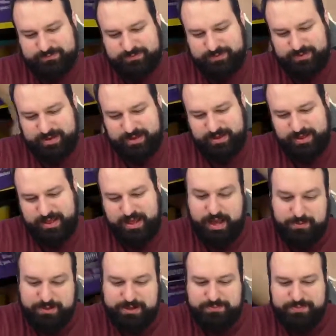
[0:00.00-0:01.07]
And that, I
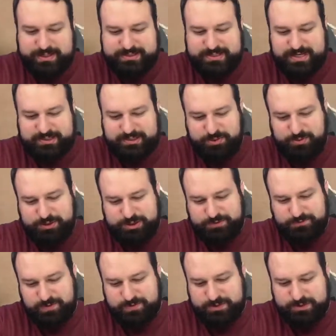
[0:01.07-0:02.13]
mean, it makes sense. Twitch should
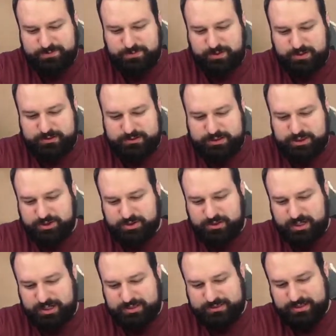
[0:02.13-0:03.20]
focus more on digital
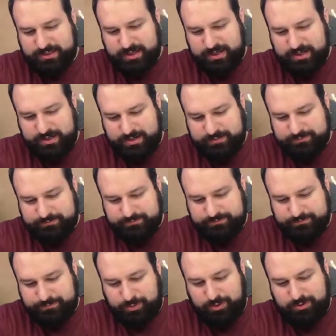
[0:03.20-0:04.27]
content than
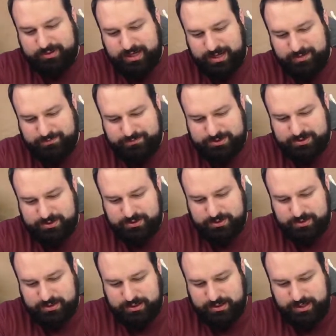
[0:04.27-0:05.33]
board games.
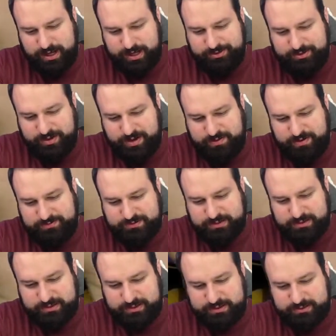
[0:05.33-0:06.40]
I don't know how often
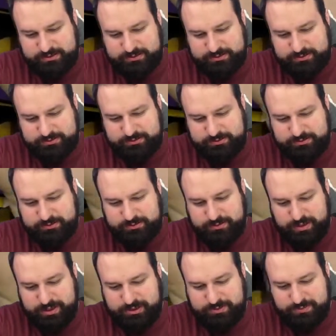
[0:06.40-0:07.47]

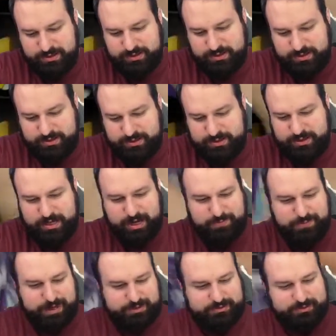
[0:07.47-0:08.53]
Angemon and
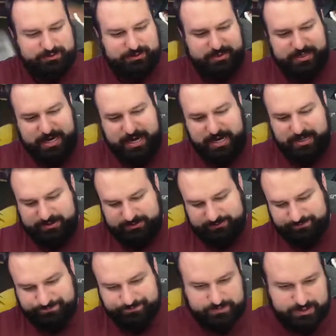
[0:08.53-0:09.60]
Yaman. Yeah.
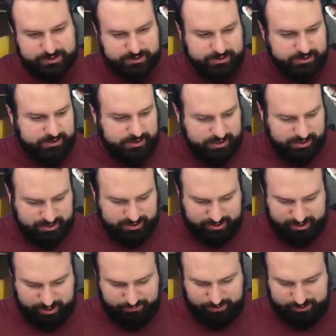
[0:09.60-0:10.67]

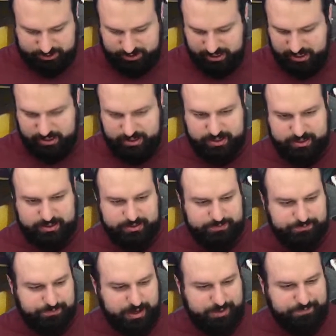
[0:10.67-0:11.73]
How much they
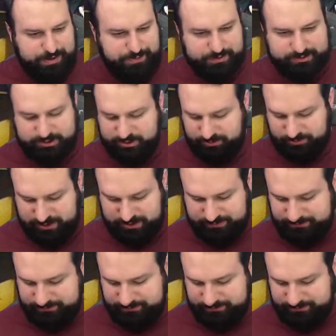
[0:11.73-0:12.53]
pop up on screen